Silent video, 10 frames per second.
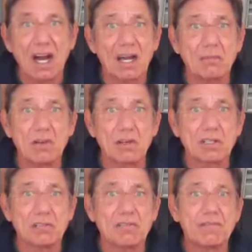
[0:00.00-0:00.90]
I'm
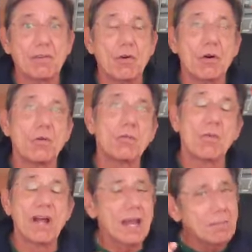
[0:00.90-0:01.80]
looking for,
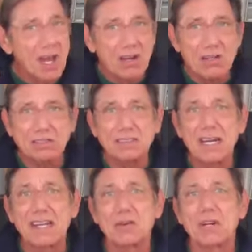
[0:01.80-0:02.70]
well, I'm not going to
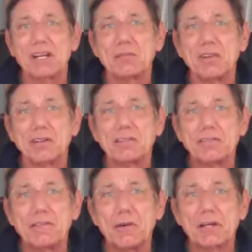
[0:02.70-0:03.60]
tell you what I'm looking
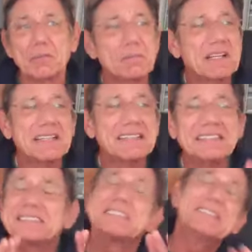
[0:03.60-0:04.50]
for
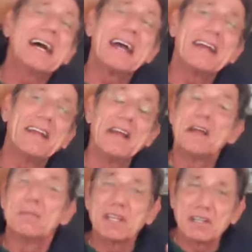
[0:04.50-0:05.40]
completely today
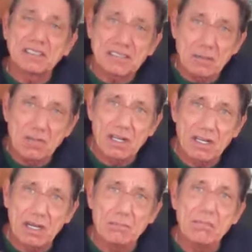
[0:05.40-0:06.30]
because I'm going to
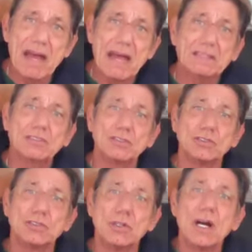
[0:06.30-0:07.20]
come back to
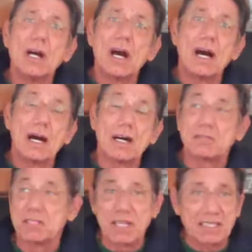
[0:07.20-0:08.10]
you
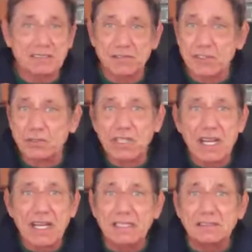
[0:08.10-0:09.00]
the next few
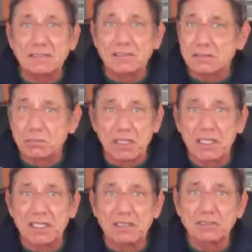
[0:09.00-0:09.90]
days,
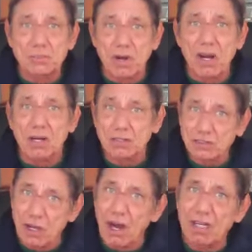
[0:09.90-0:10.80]
beginning tomorrow,
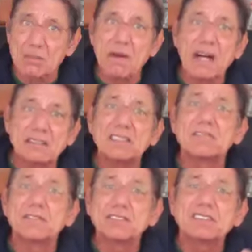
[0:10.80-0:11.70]
to talk about
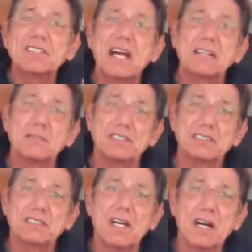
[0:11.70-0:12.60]
different
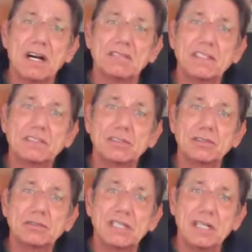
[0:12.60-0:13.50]
segments of the
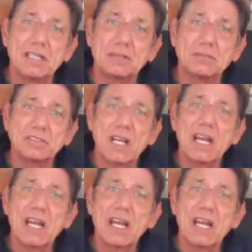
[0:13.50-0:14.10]
two teams